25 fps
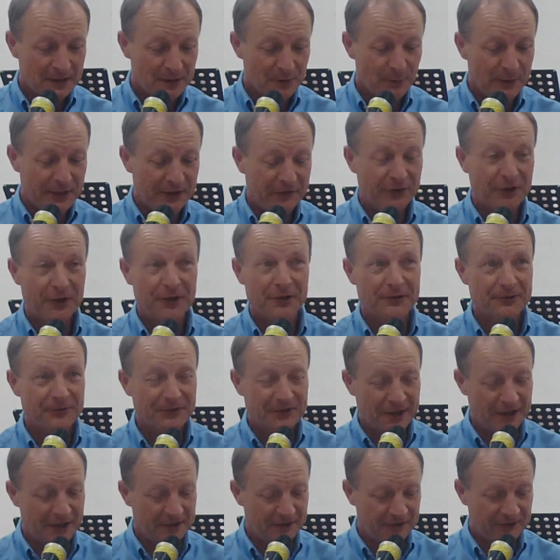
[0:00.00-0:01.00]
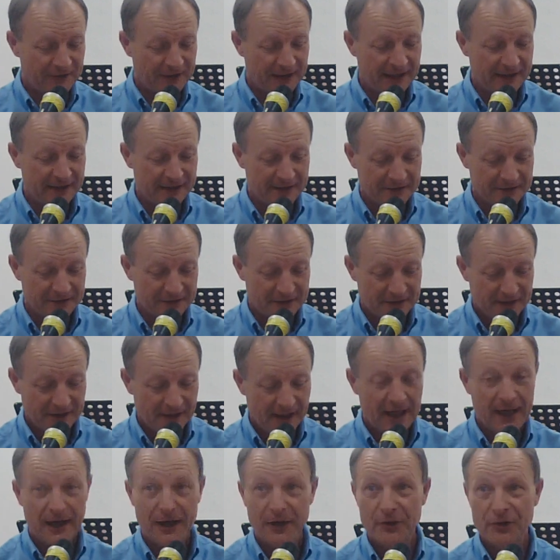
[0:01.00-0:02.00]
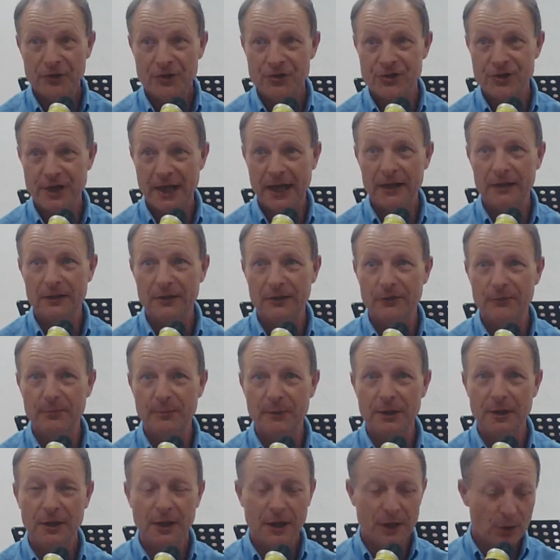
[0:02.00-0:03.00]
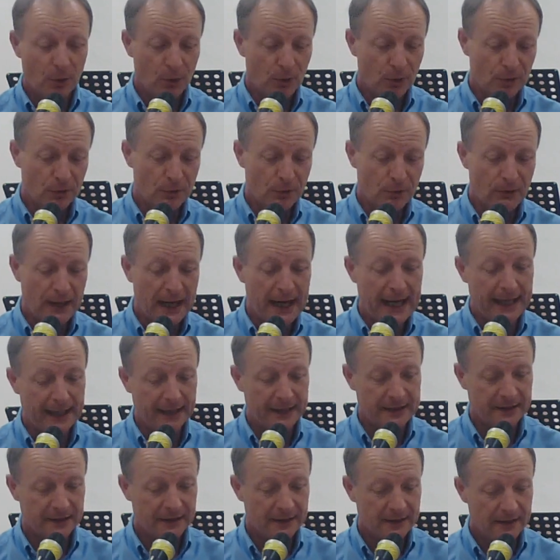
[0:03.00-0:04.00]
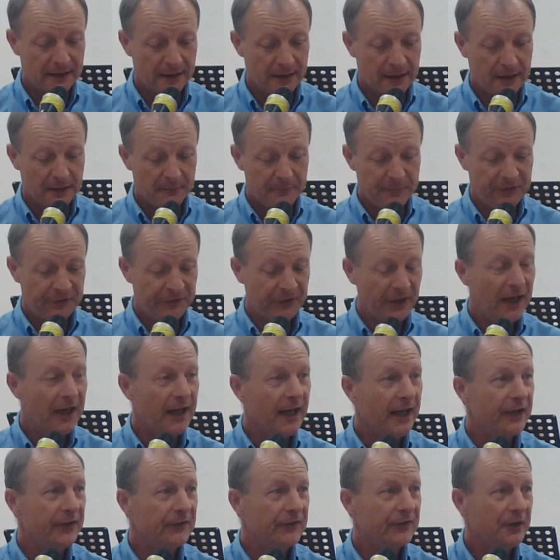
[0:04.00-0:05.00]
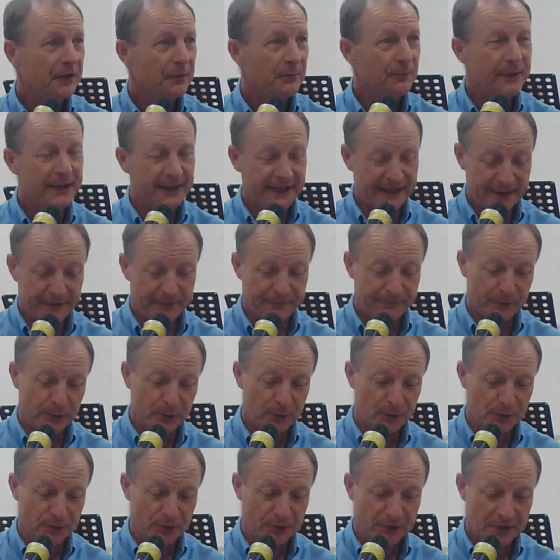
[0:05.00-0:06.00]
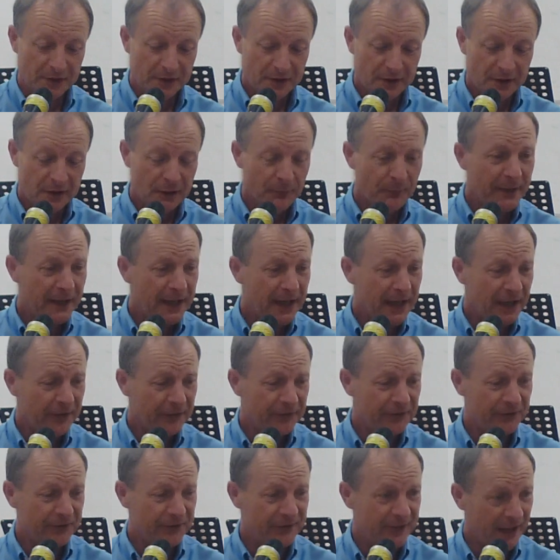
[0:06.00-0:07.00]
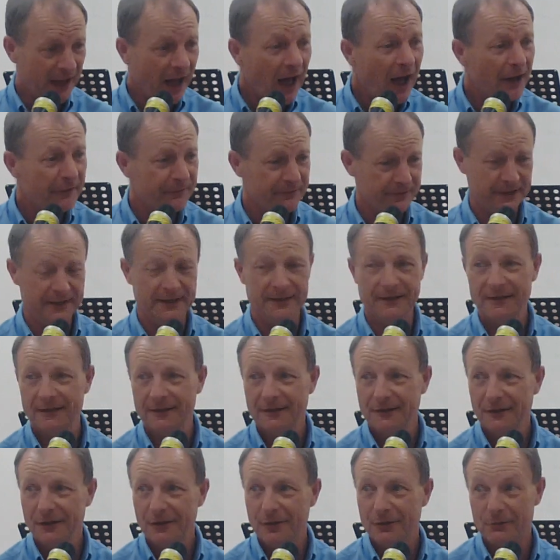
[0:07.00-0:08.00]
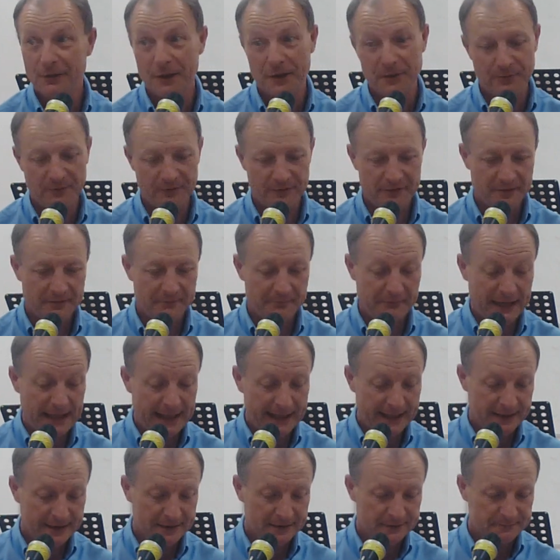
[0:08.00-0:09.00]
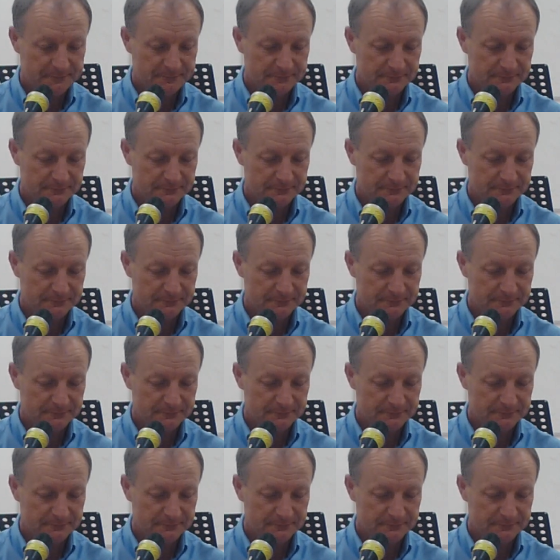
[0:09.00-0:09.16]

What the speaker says: We turtles can't stand it. Our shells will all crack. Besides, we need food. We are starving, groaned Mac.